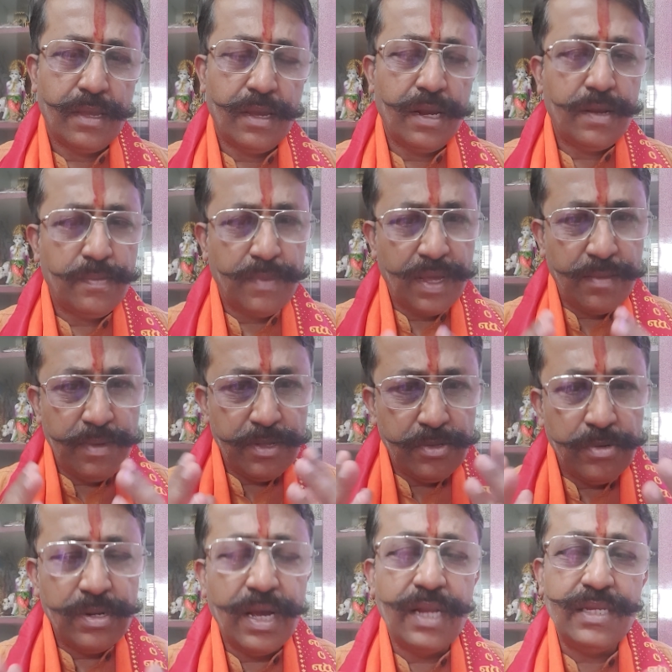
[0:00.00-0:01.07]
it may be
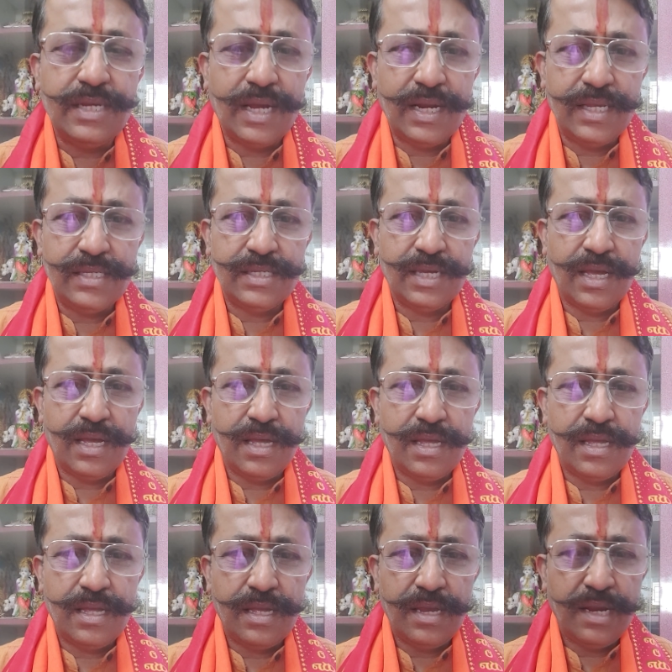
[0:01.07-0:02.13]
Durga Chalisa,
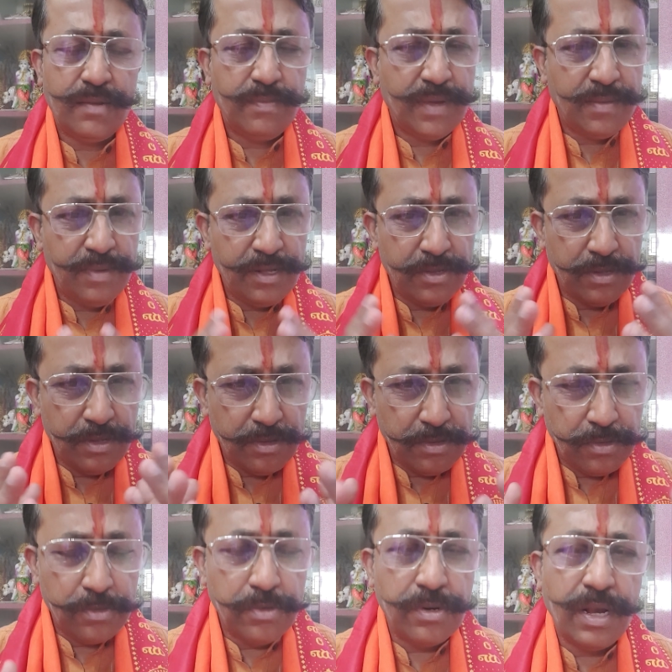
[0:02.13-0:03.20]
it may be
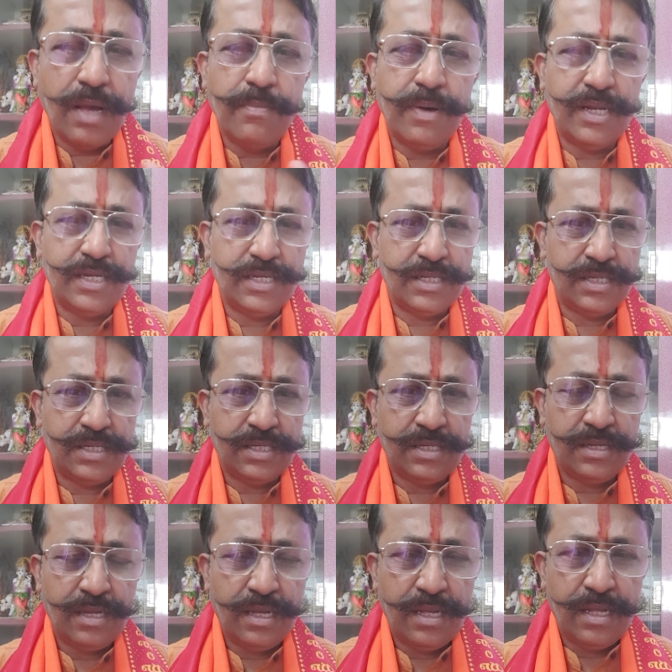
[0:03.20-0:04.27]
Durga Bhajans,
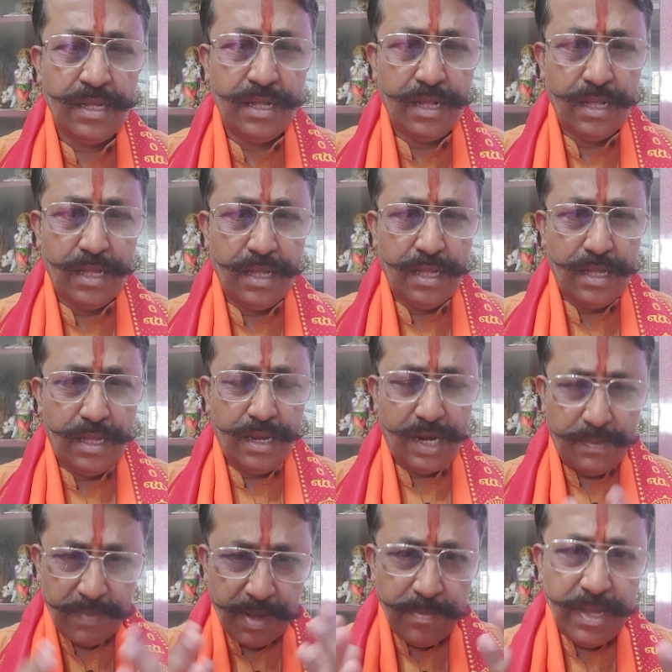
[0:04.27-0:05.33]
it
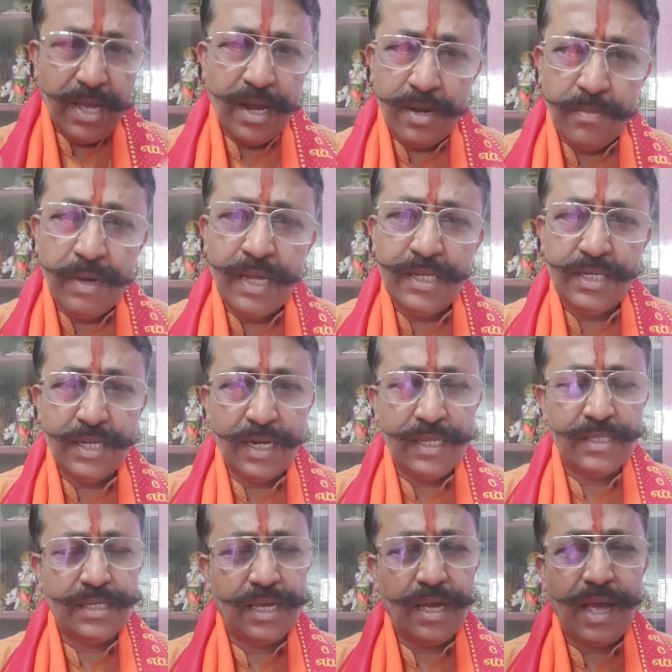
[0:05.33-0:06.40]
may be Hanuman
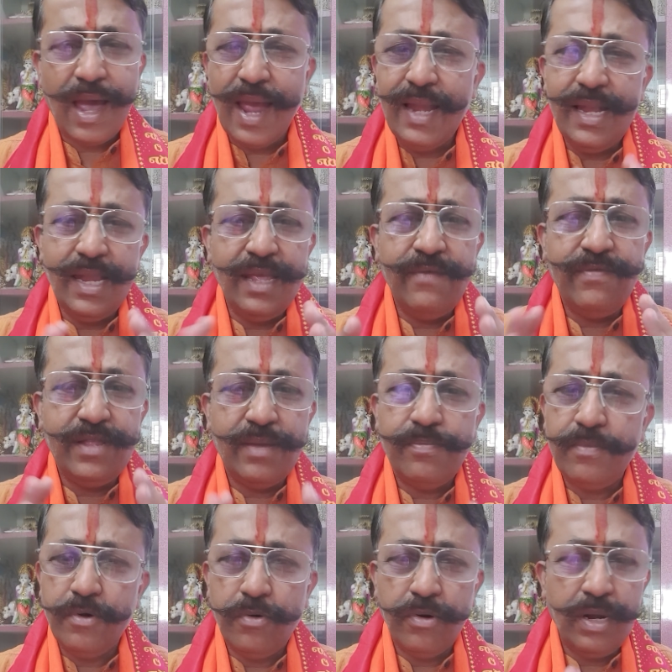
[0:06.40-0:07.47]
Chalisa. I leave that
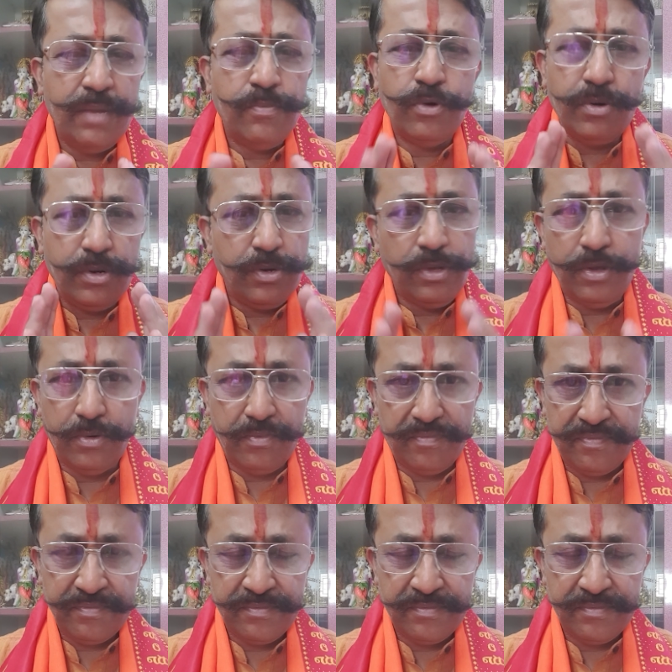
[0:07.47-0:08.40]
holy book to you.